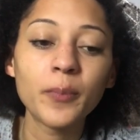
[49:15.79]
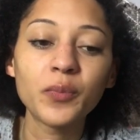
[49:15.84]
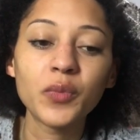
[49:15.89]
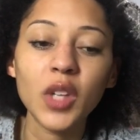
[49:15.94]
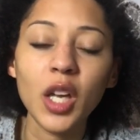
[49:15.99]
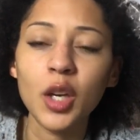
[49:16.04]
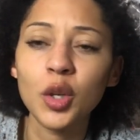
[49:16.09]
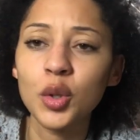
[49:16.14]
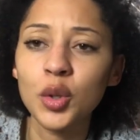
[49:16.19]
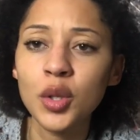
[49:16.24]

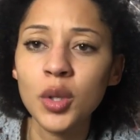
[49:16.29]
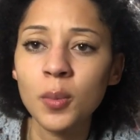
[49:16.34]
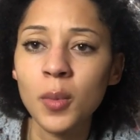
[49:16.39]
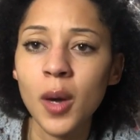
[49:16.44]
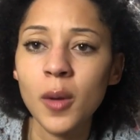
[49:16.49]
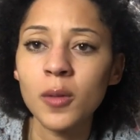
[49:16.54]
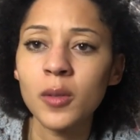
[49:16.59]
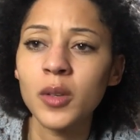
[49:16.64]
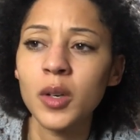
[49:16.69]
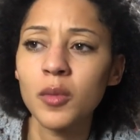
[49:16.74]
I call them my
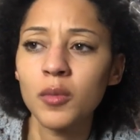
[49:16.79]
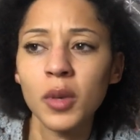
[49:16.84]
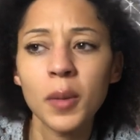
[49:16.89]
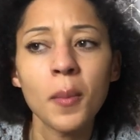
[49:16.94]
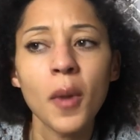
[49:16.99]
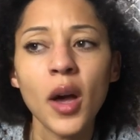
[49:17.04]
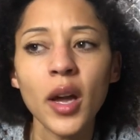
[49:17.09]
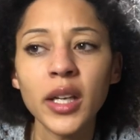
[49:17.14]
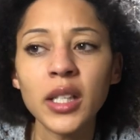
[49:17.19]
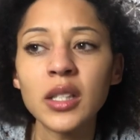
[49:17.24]

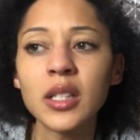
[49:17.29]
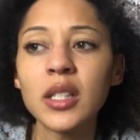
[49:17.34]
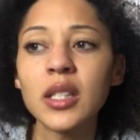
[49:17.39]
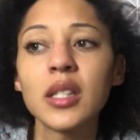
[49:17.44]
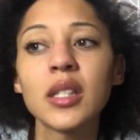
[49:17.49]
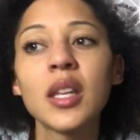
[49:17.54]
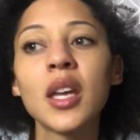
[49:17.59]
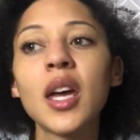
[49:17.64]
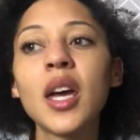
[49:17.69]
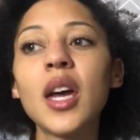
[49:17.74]

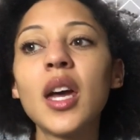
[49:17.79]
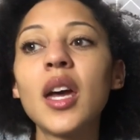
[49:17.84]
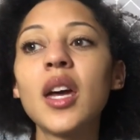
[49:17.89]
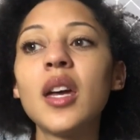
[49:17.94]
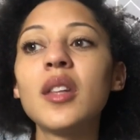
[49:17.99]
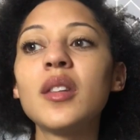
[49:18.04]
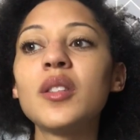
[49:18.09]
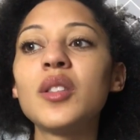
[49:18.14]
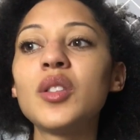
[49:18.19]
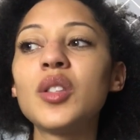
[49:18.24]
reminders,
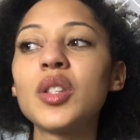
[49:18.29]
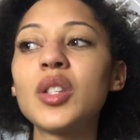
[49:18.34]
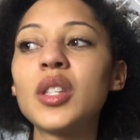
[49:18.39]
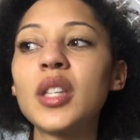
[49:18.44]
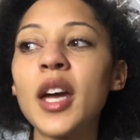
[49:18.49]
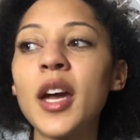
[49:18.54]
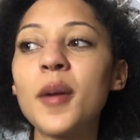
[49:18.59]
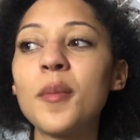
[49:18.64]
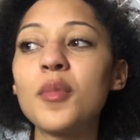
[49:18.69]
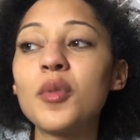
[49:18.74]
just
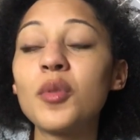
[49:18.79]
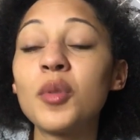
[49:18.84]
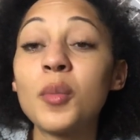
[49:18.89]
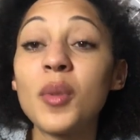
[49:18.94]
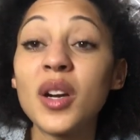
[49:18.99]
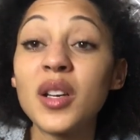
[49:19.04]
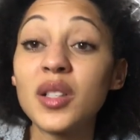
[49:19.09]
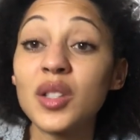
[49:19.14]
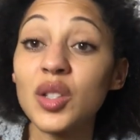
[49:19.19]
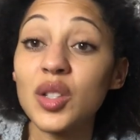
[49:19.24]

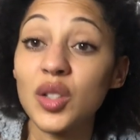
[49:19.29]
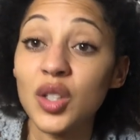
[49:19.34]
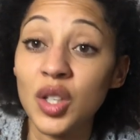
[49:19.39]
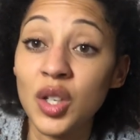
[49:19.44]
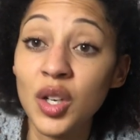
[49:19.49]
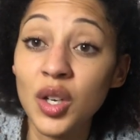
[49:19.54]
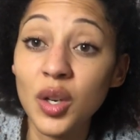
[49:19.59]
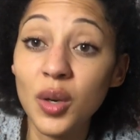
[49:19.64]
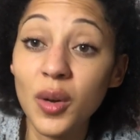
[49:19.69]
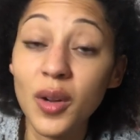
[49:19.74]
reminders to
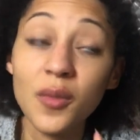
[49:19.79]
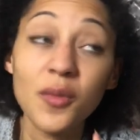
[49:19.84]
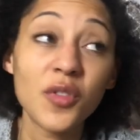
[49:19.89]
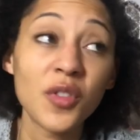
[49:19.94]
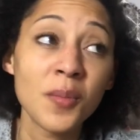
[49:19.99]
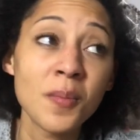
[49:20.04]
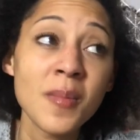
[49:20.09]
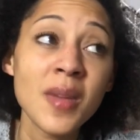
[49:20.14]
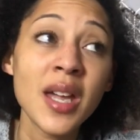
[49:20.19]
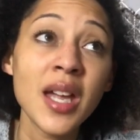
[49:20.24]
you and for
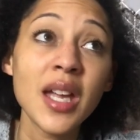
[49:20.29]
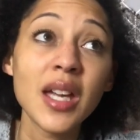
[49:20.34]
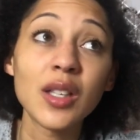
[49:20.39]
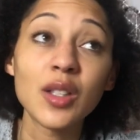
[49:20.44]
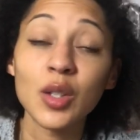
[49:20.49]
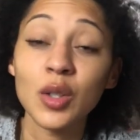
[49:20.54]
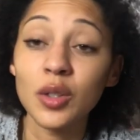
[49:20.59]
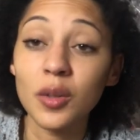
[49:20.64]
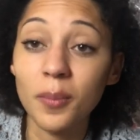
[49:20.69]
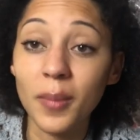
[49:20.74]
me to
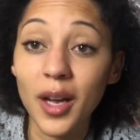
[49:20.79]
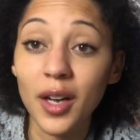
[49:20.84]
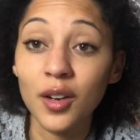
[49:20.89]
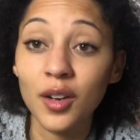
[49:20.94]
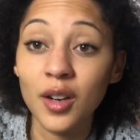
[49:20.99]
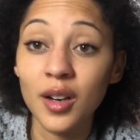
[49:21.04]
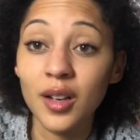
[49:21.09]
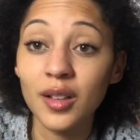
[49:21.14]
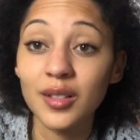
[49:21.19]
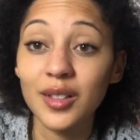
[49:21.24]
look back
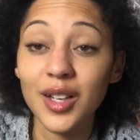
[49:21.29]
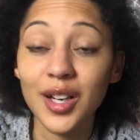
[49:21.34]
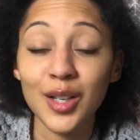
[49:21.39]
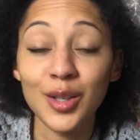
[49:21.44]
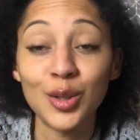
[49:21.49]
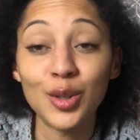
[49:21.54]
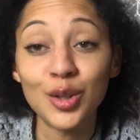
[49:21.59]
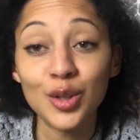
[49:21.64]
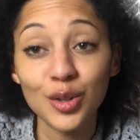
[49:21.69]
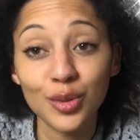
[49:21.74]
on. I
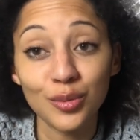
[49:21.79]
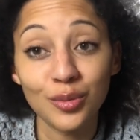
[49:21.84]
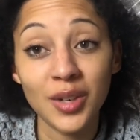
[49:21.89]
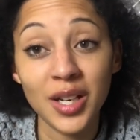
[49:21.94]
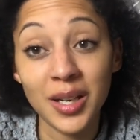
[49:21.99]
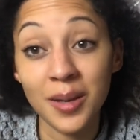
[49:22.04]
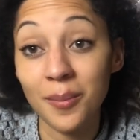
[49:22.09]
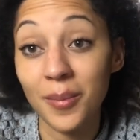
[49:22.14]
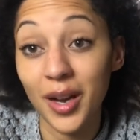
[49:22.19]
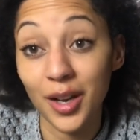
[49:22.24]
love
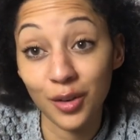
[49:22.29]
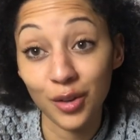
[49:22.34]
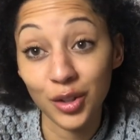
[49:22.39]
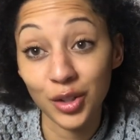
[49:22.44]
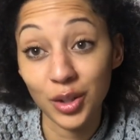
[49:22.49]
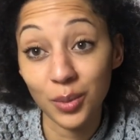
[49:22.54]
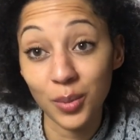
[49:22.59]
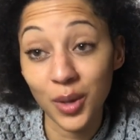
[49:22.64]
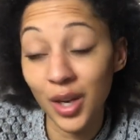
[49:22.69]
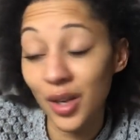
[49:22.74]
reading back on the
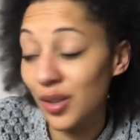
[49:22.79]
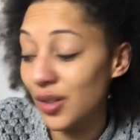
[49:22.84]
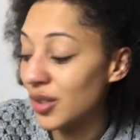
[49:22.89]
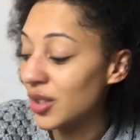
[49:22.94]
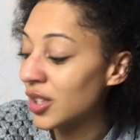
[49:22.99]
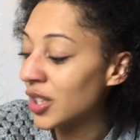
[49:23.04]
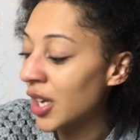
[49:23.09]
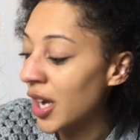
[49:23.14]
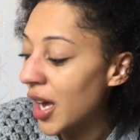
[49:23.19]
posts.